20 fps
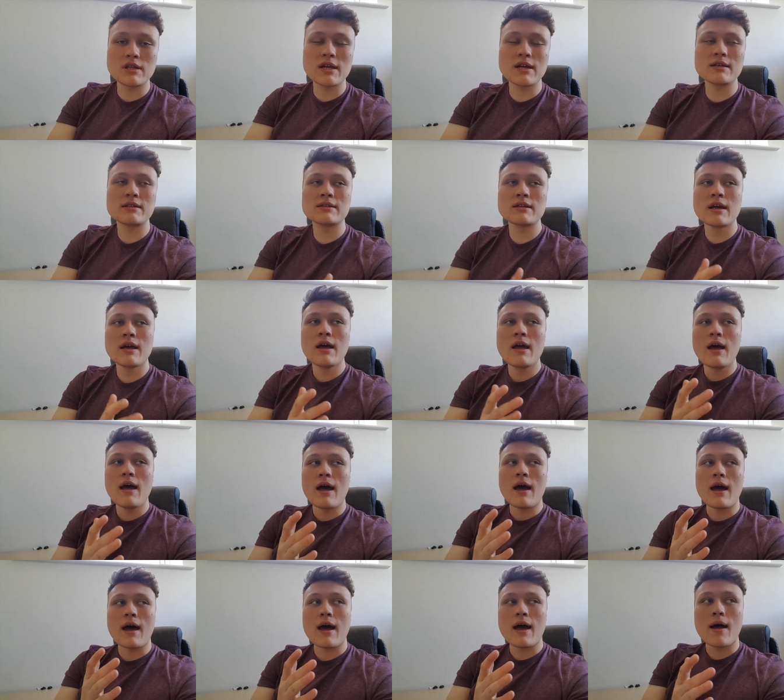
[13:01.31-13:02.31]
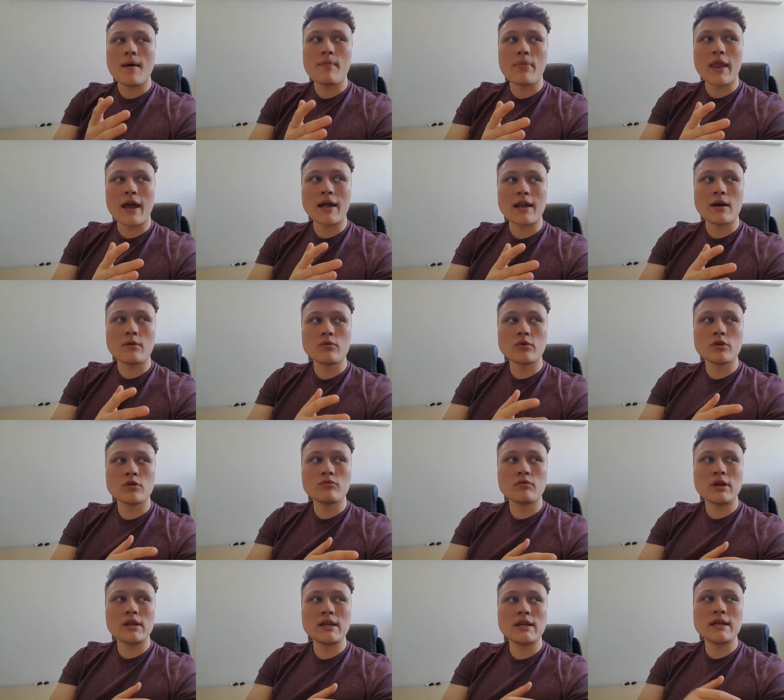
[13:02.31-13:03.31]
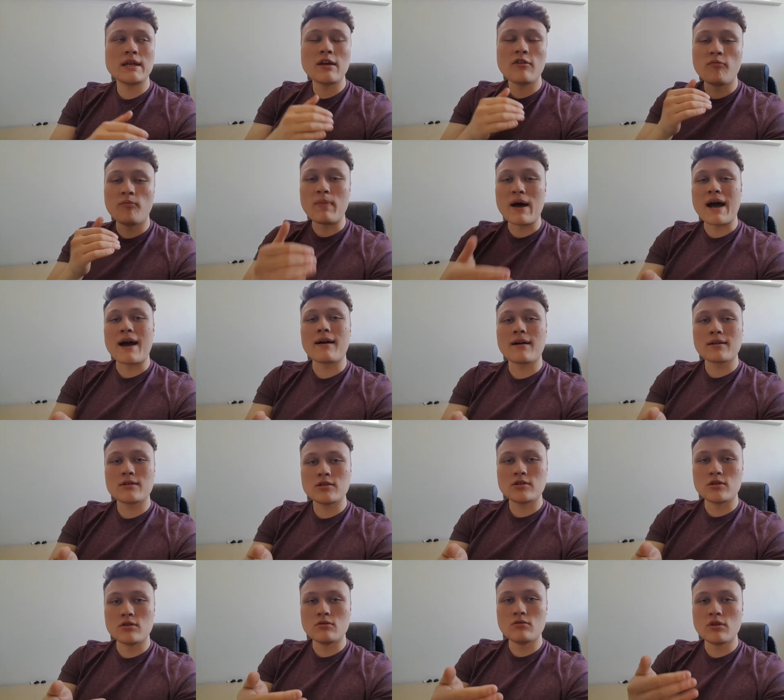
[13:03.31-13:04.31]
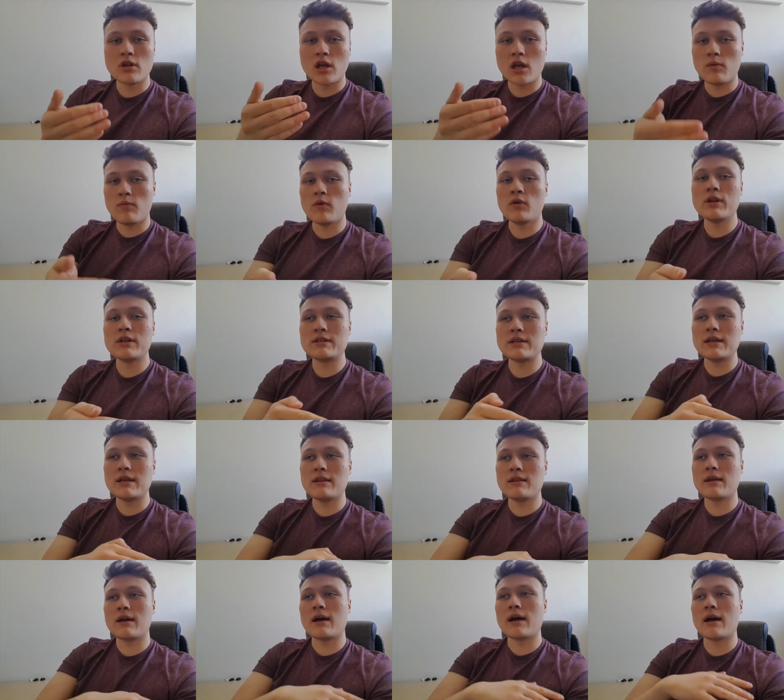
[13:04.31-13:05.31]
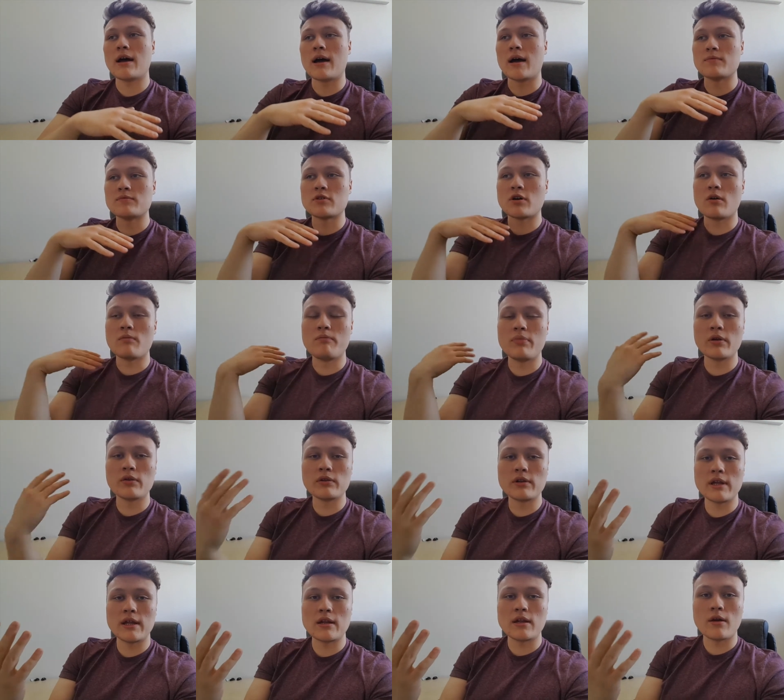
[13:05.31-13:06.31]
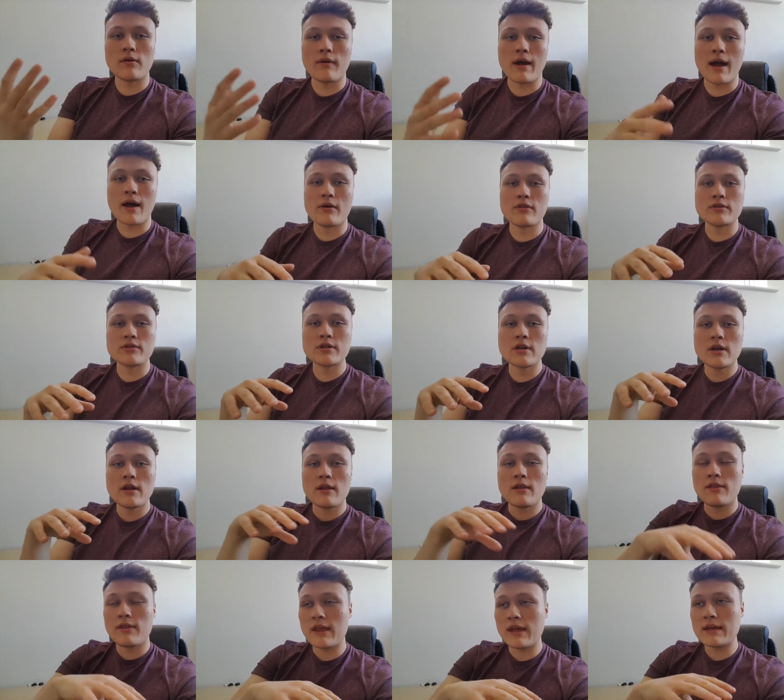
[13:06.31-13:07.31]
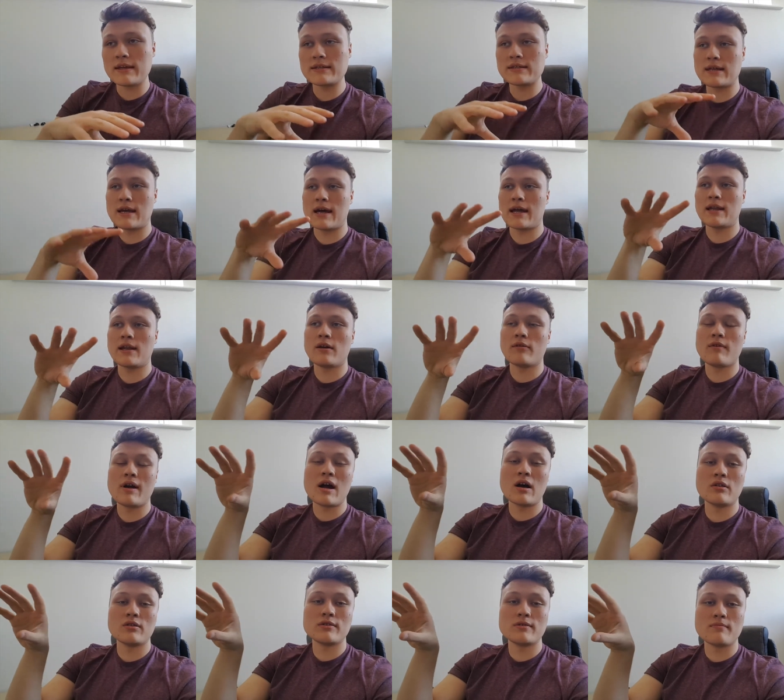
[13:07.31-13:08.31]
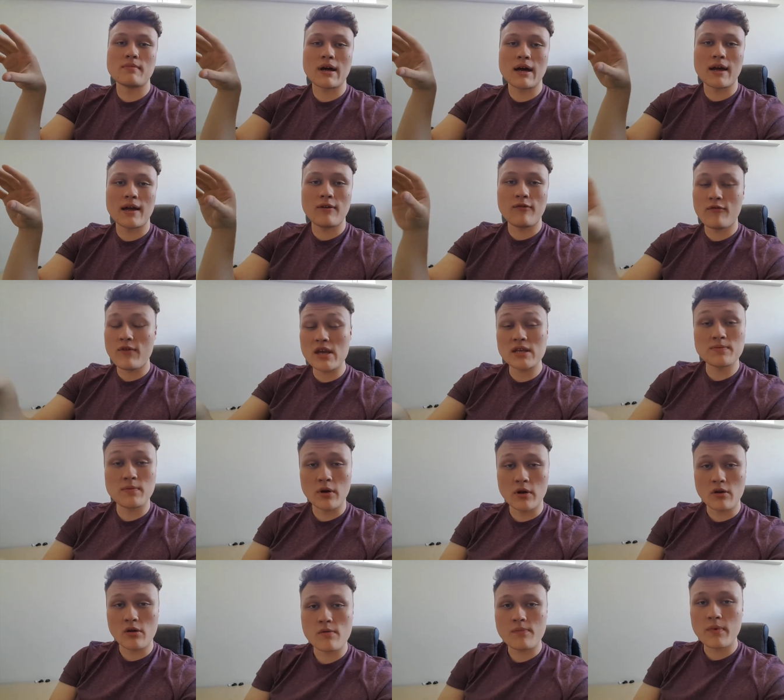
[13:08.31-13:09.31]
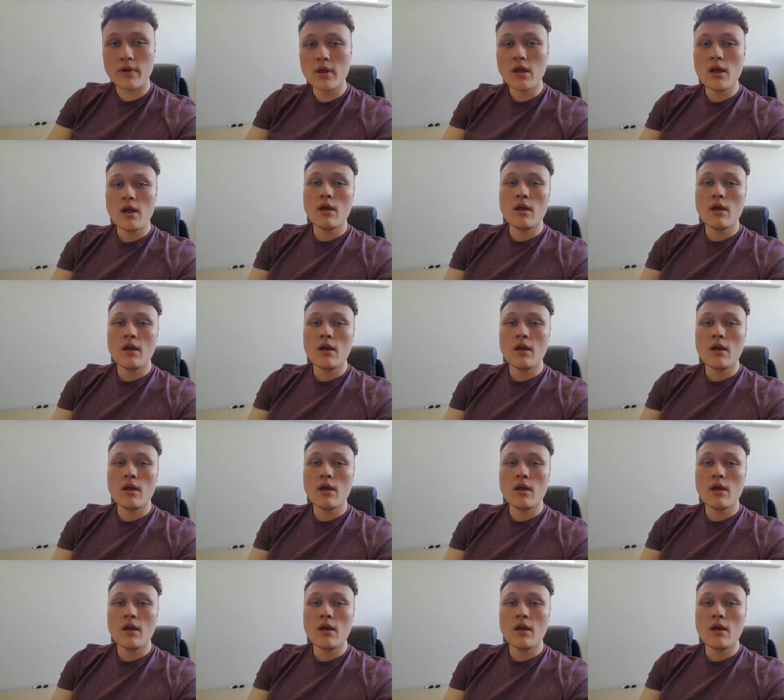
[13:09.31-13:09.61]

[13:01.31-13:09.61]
this. And I want to really give back to the community that I'm sort of building around this and around my Facebook group.